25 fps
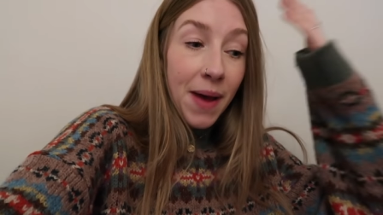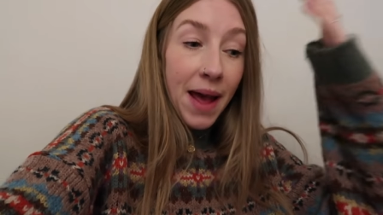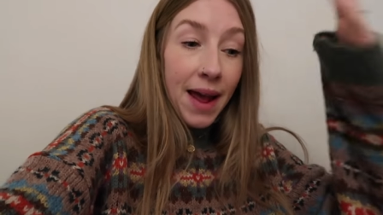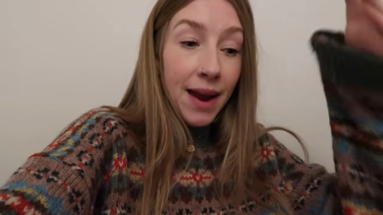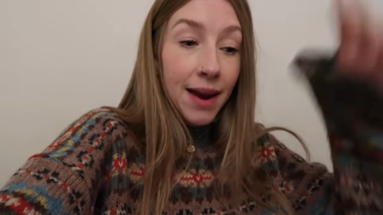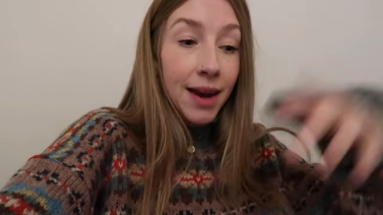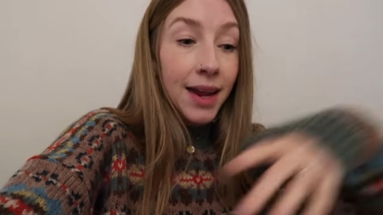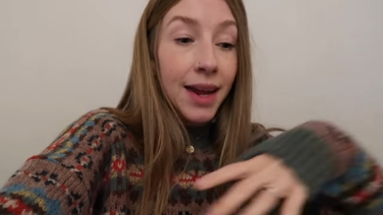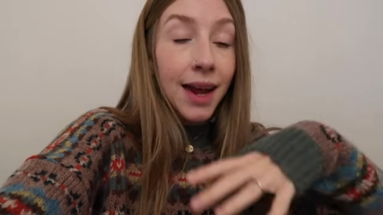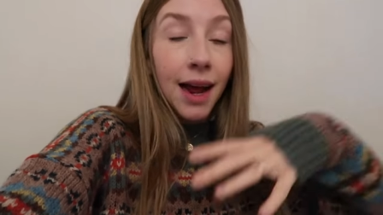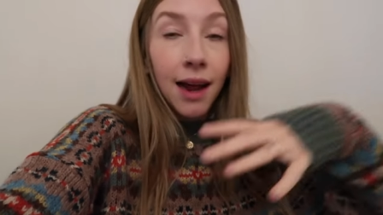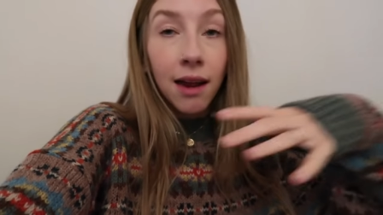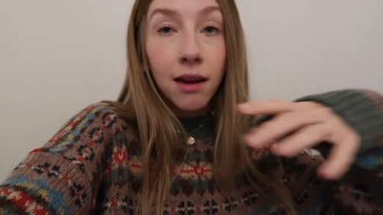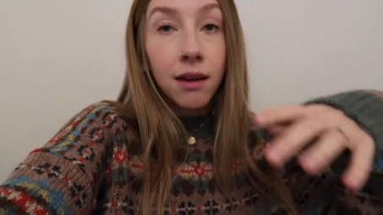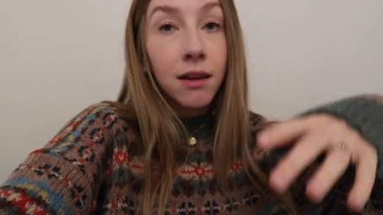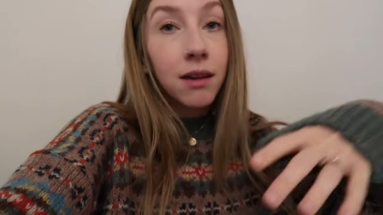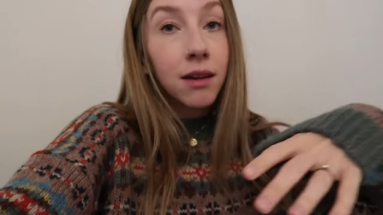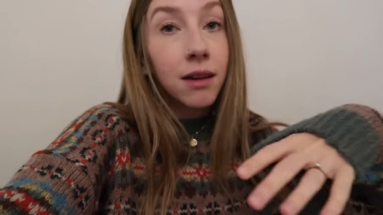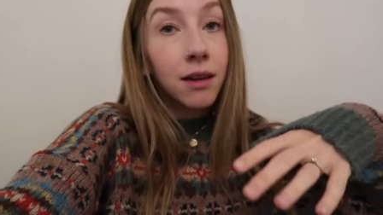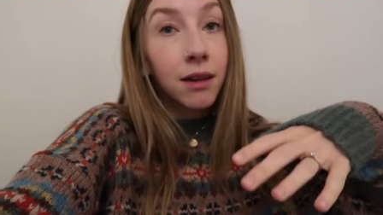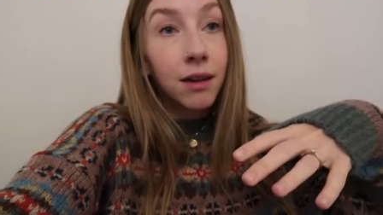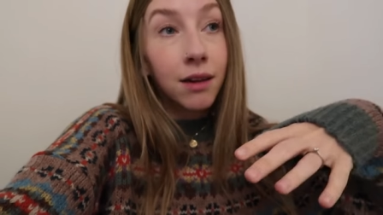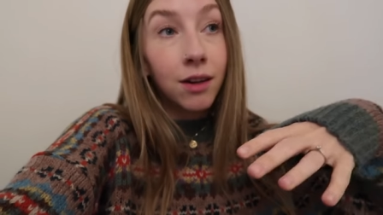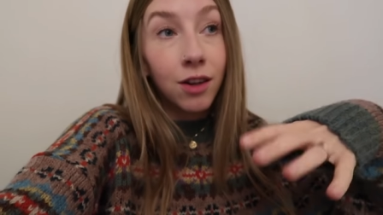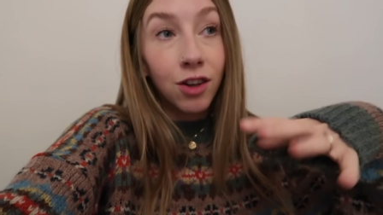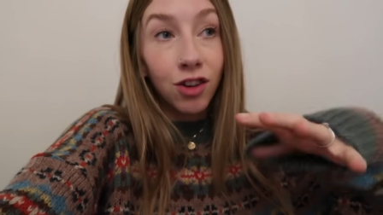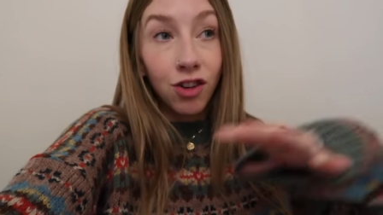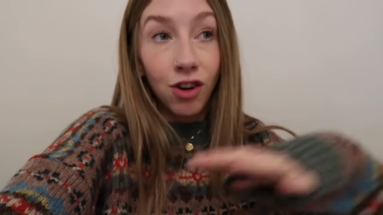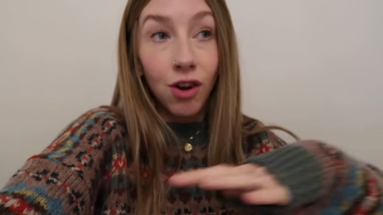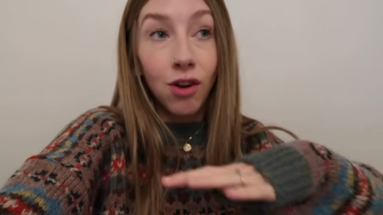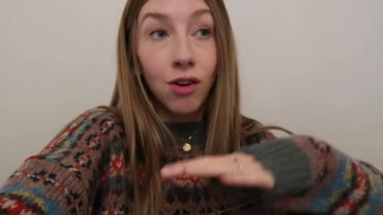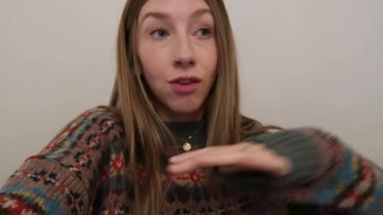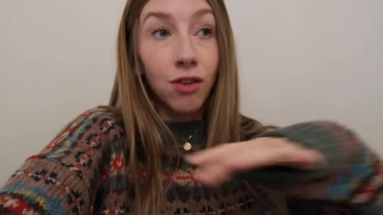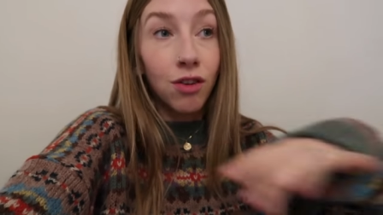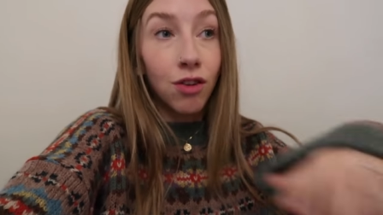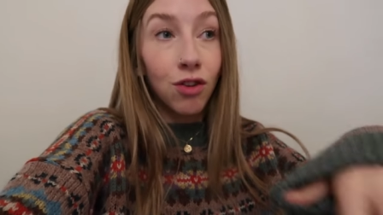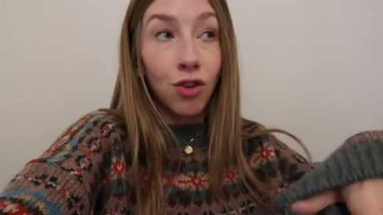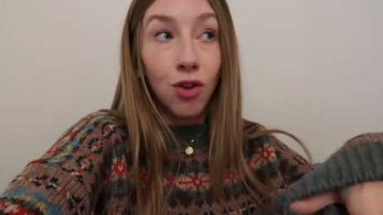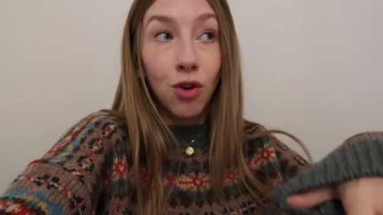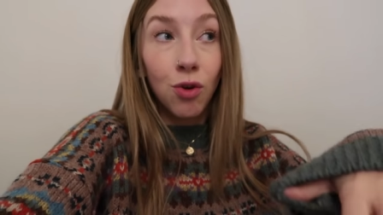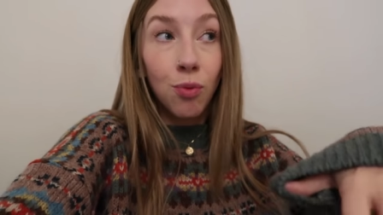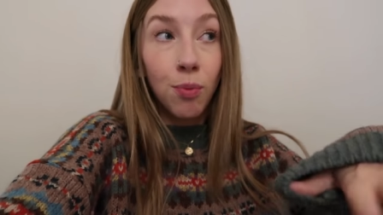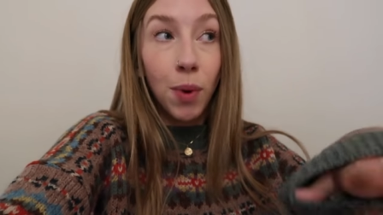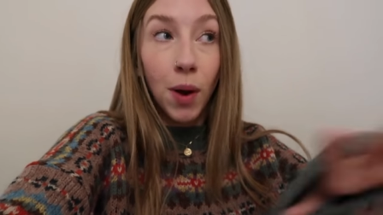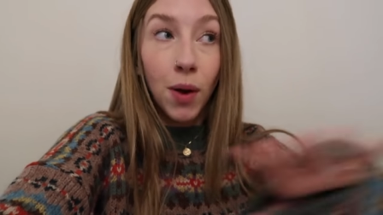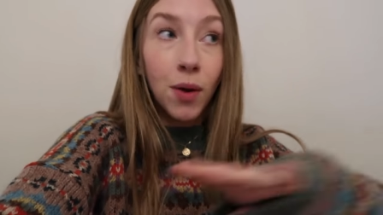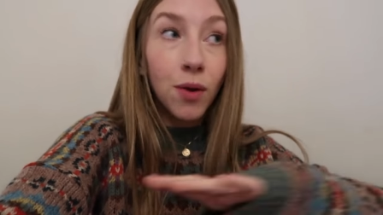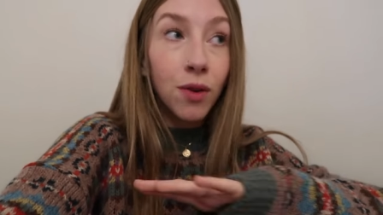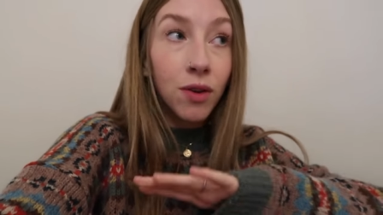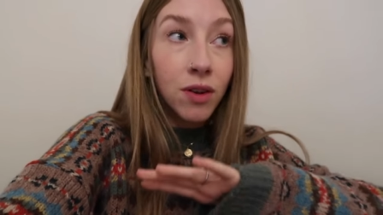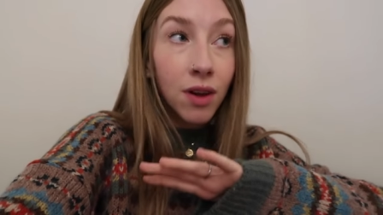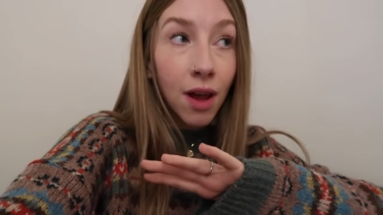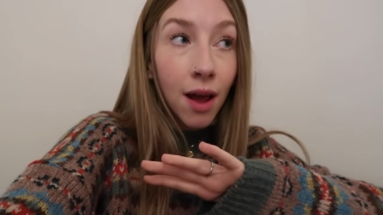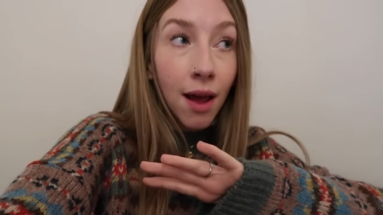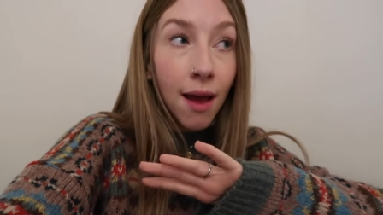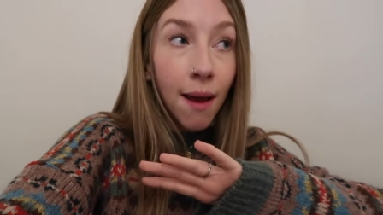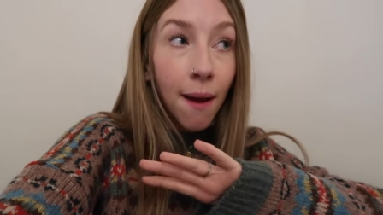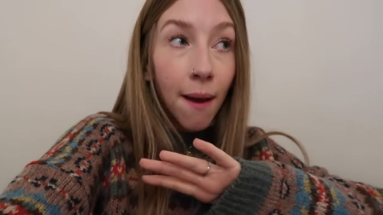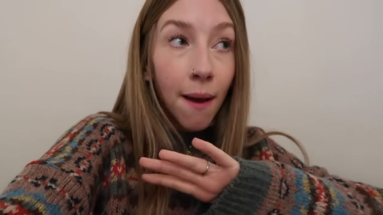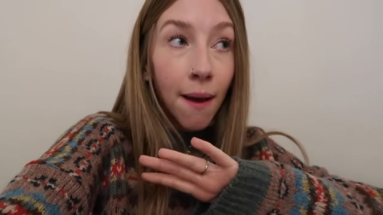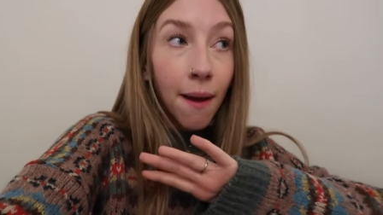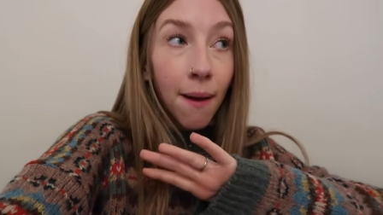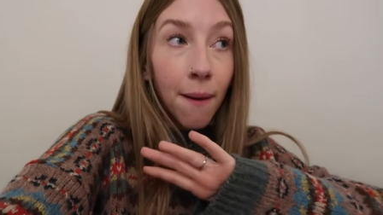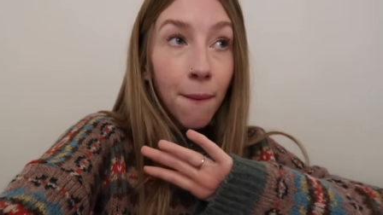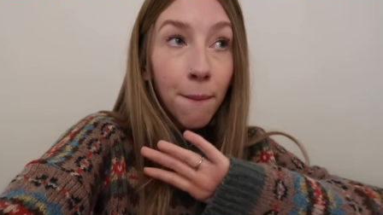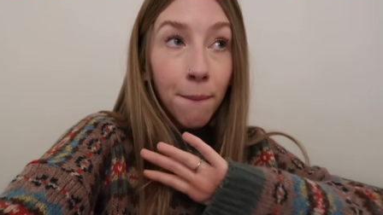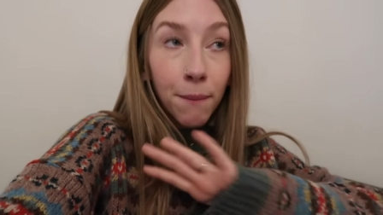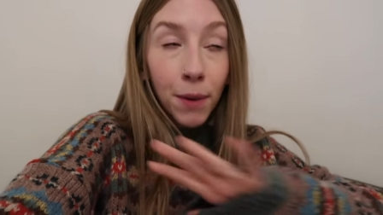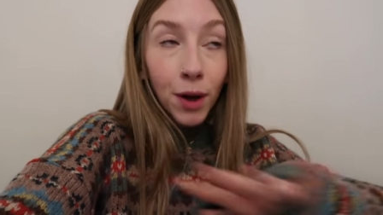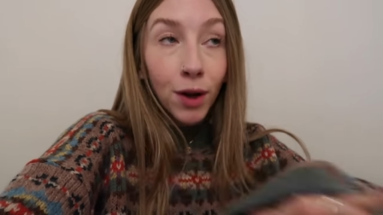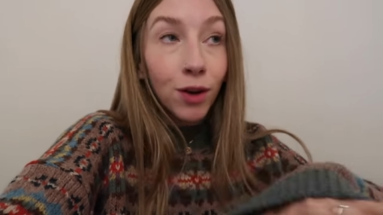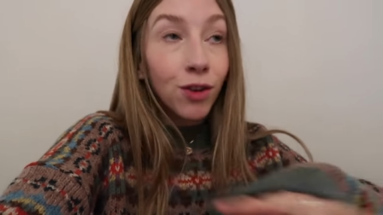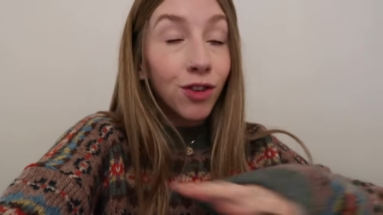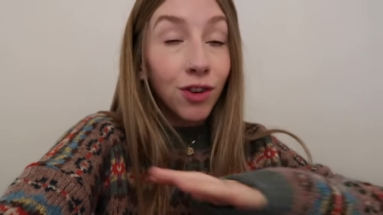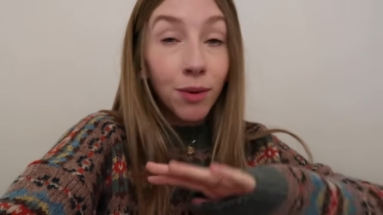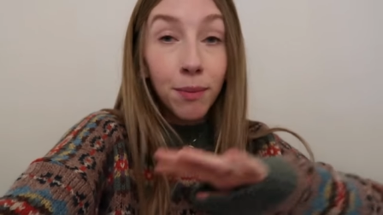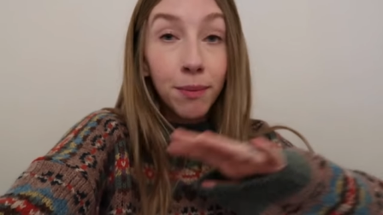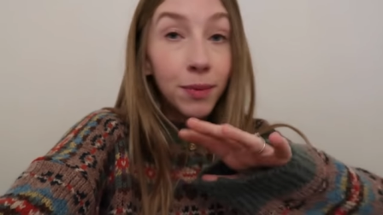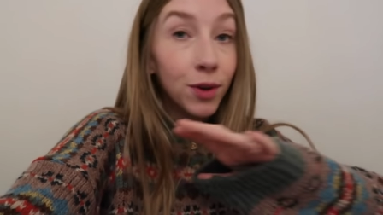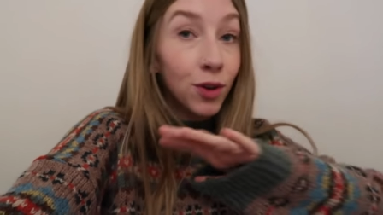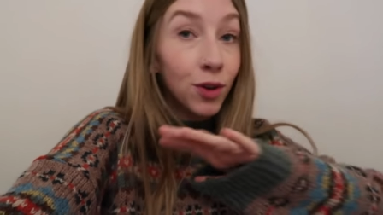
barely had a chance to post much in